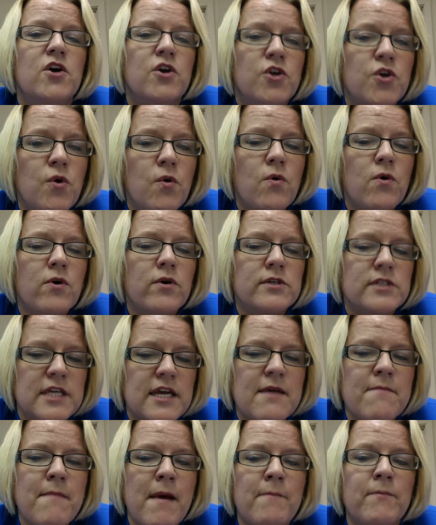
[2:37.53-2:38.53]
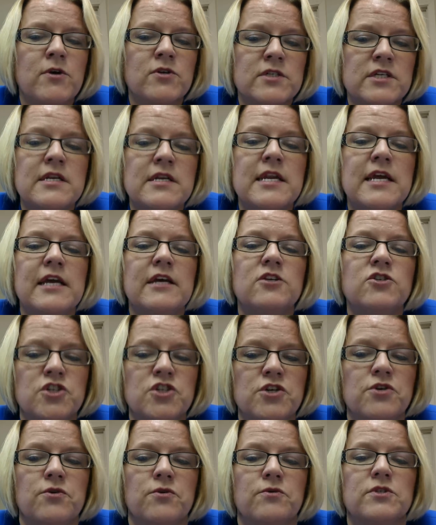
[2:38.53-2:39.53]
Your team members need
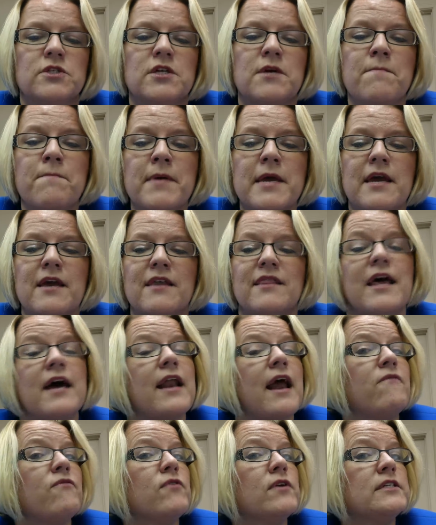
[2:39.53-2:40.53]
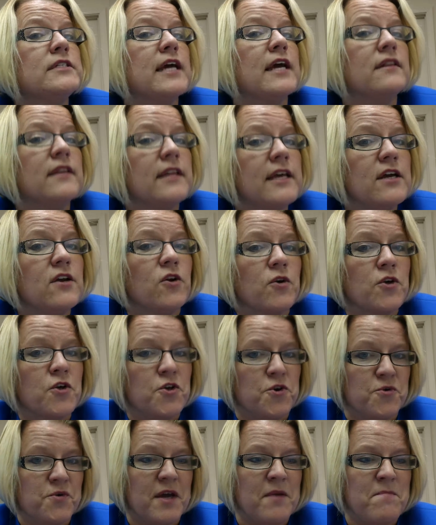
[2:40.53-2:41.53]
you to be that everyday leader
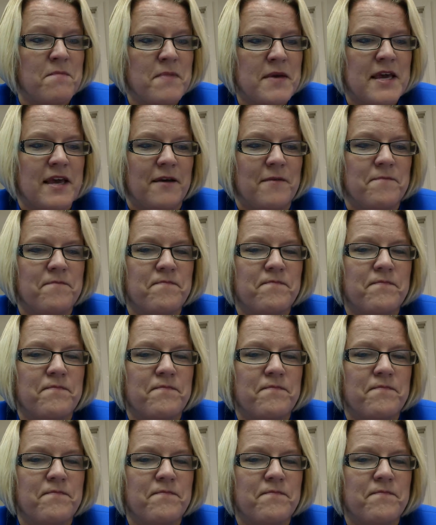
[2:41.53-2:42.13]
you can be.